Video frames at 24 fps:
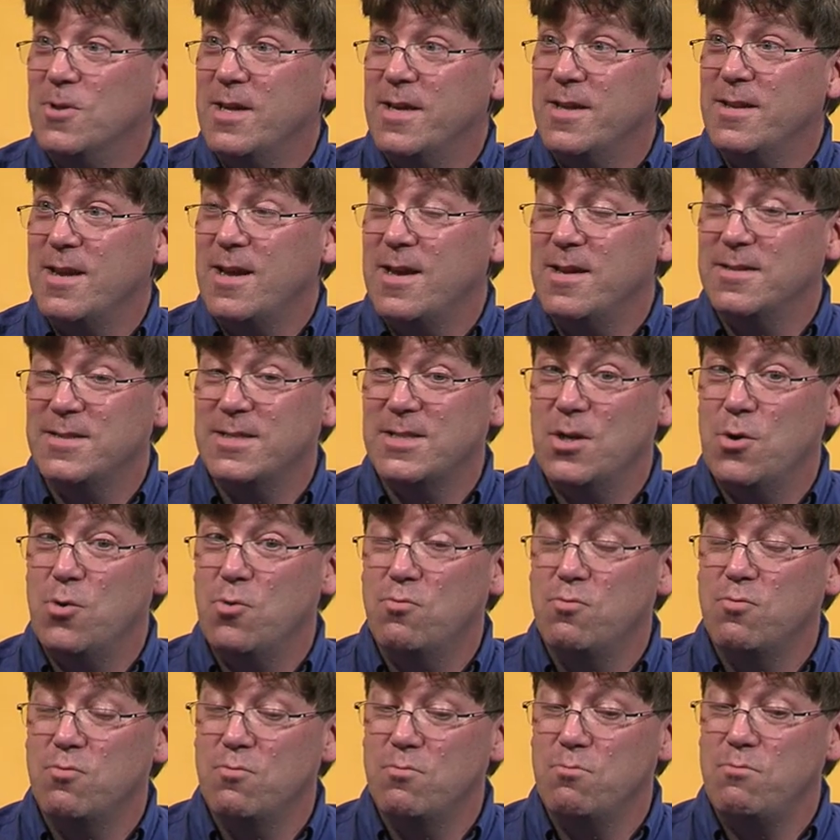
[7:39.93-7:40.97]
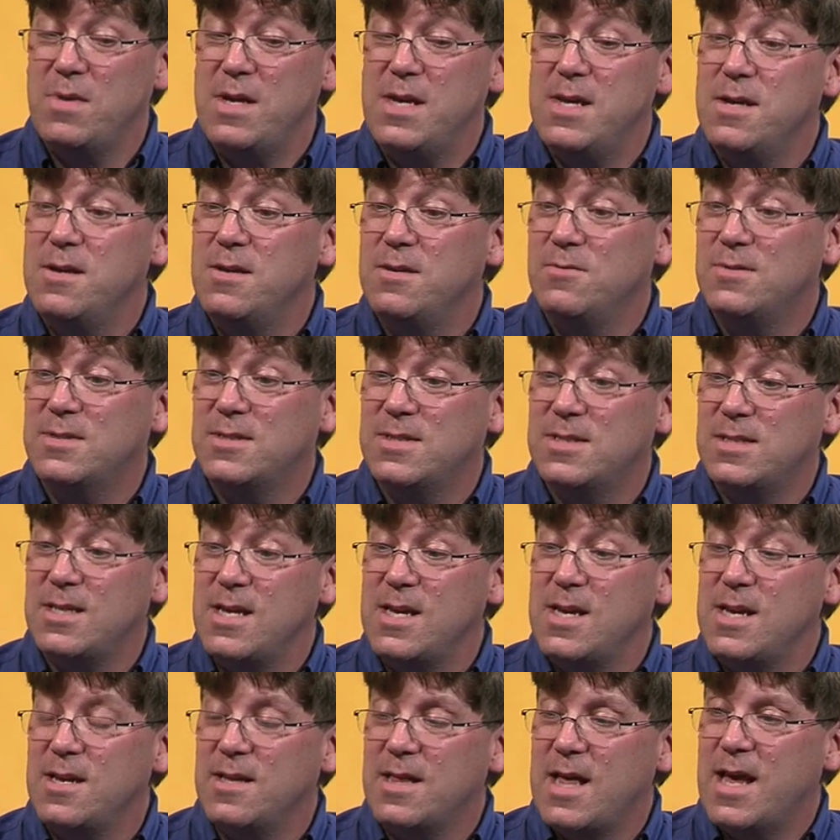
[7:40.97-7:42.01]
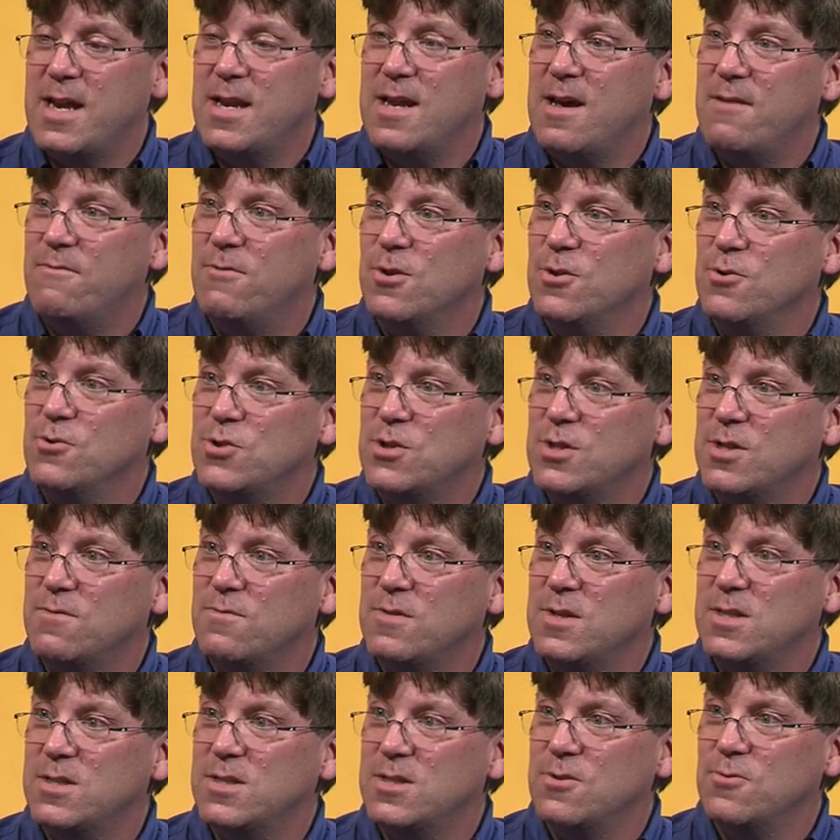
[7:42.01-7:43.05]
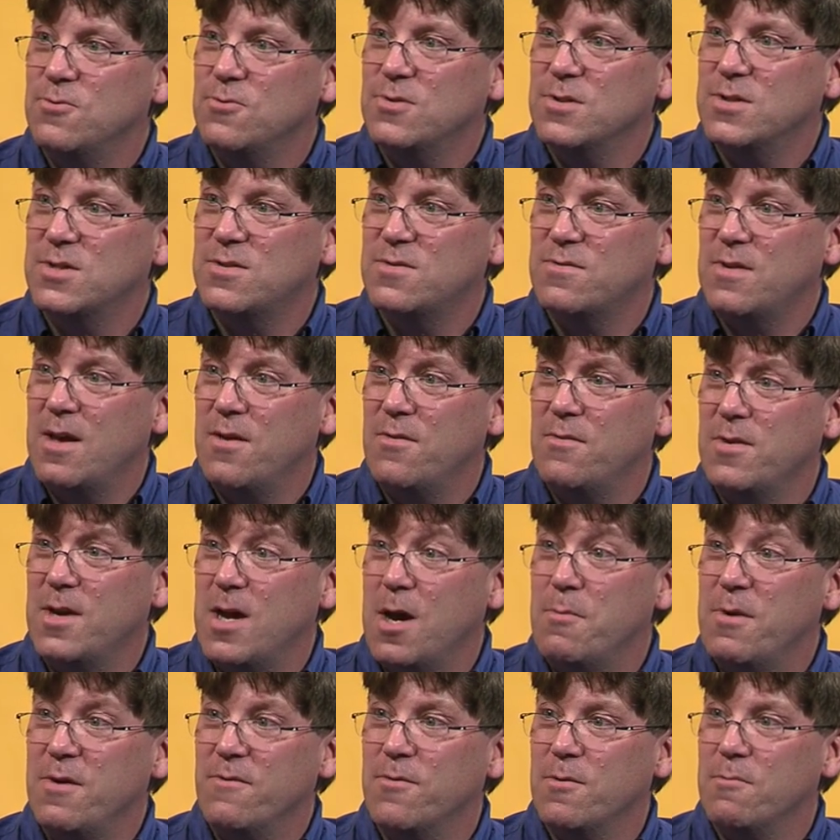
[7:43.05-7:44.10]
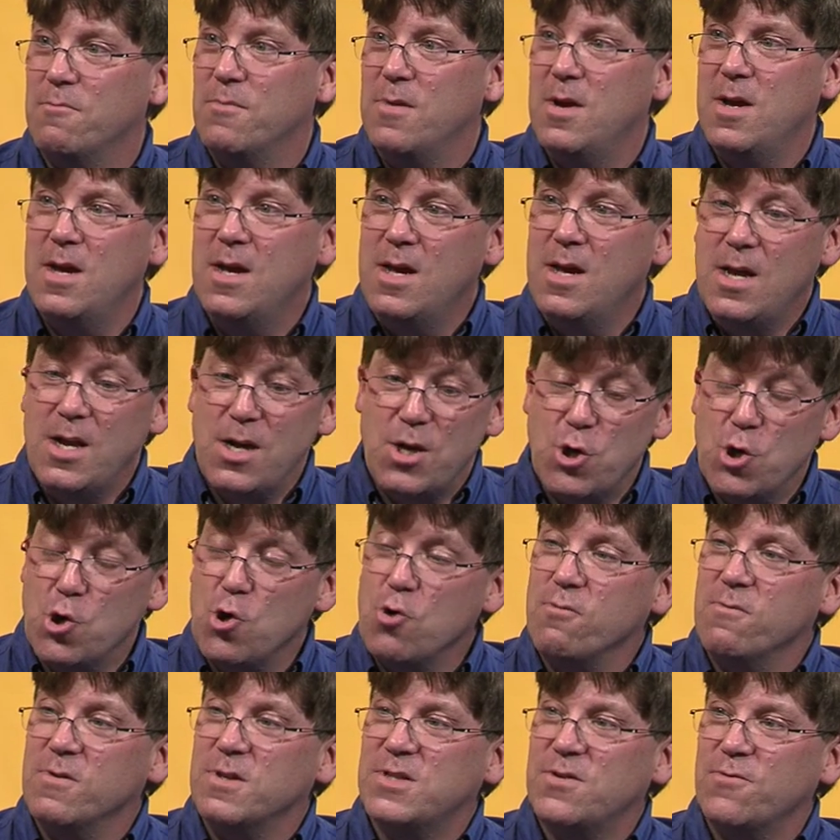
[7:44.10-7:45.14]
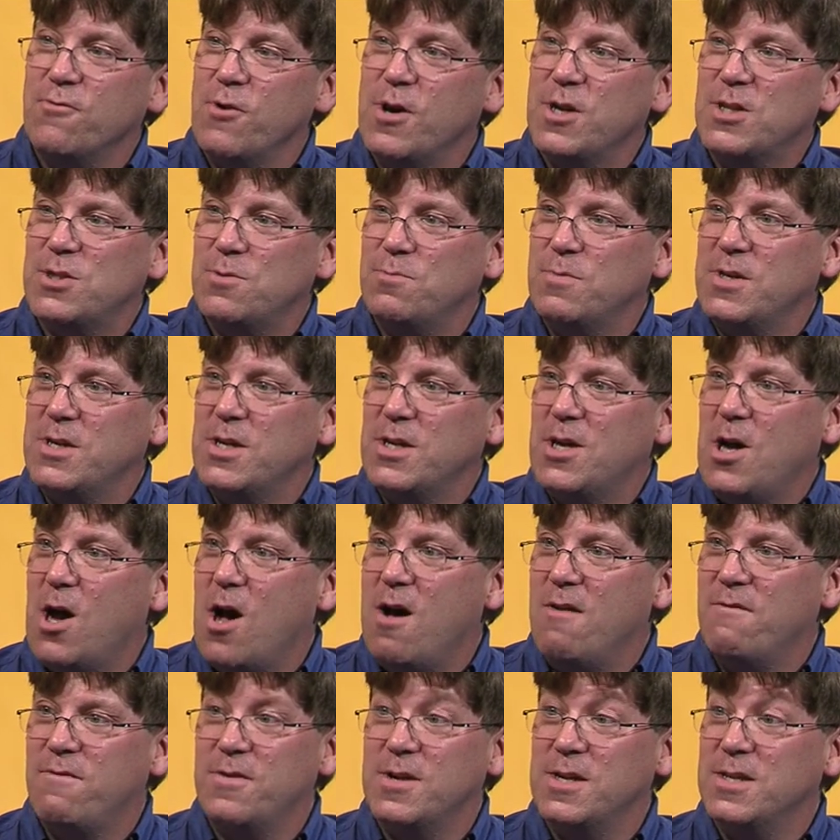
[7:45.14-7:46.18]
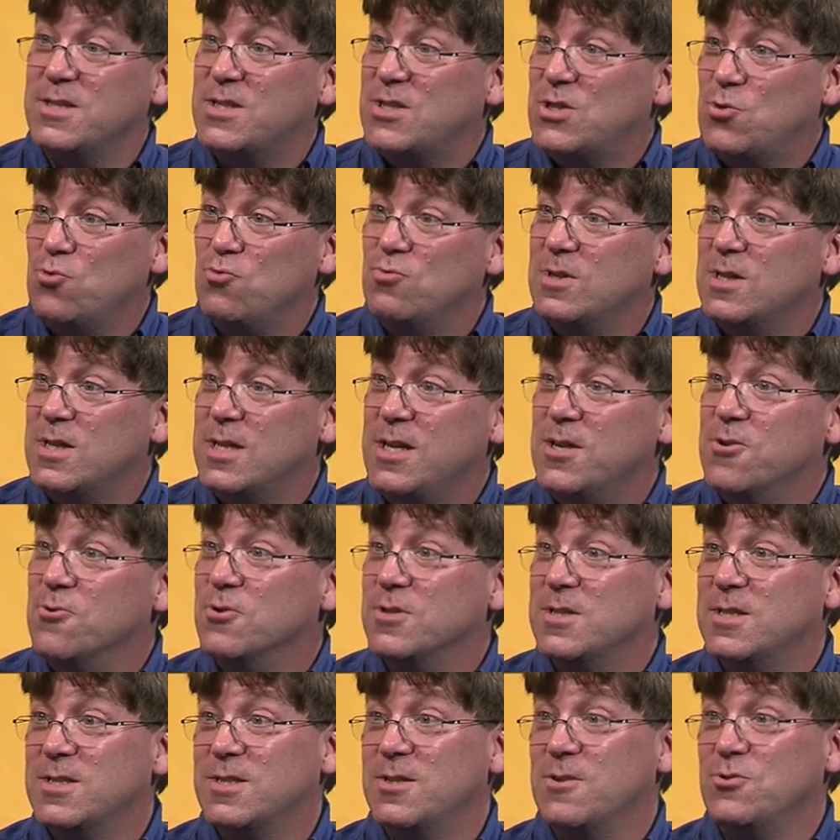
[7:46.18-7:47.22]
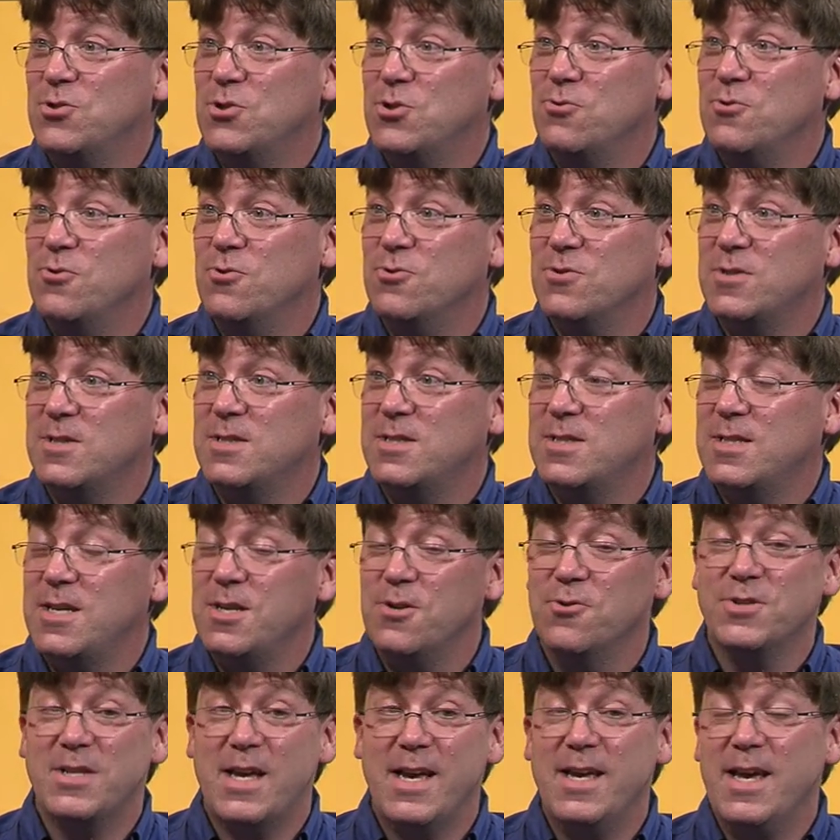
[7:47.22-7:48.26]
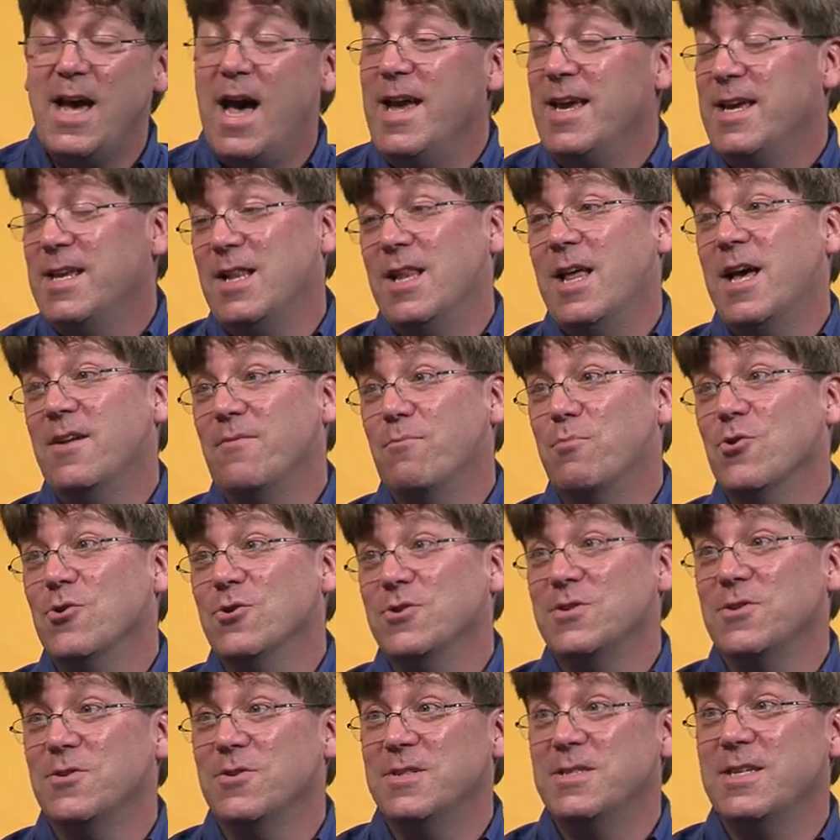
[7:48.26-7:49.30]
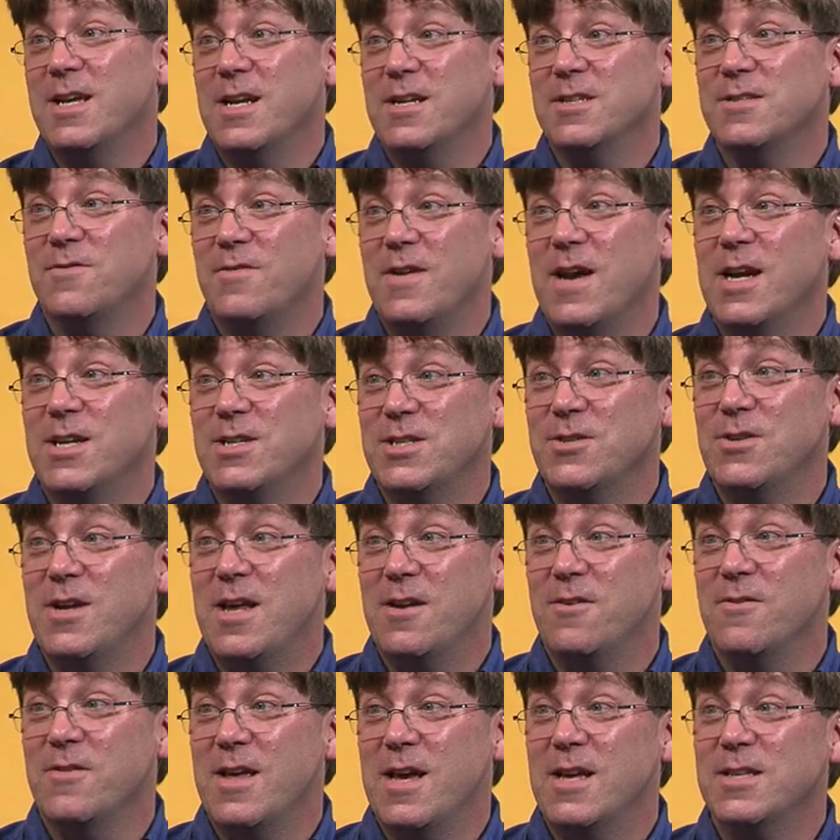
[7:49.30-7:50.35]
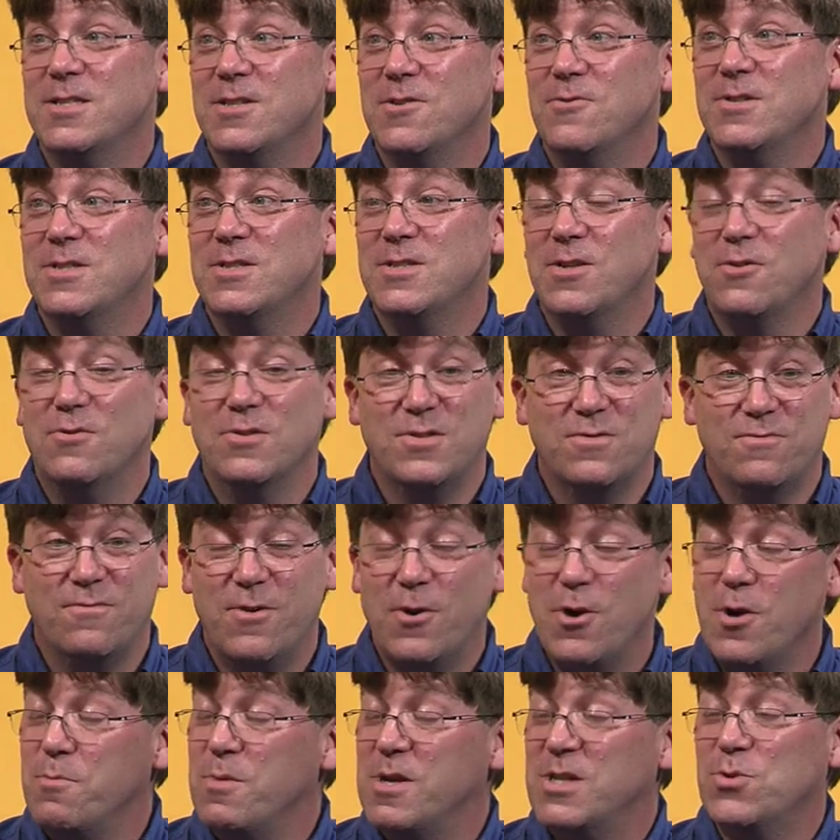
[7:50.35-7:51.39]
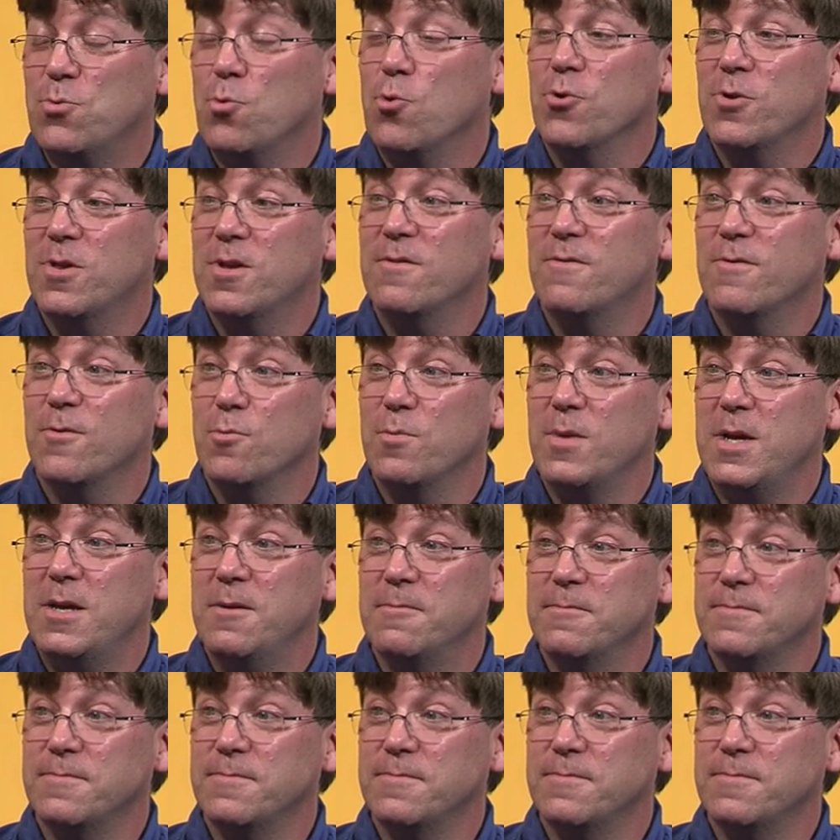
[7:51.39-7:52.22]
And so me seeing that evolution of these students coming from nervous freshmen to confident student leaders as their juniors and seniors, I get a lot of personal satisfaction out of that. So it's very much worth it for me.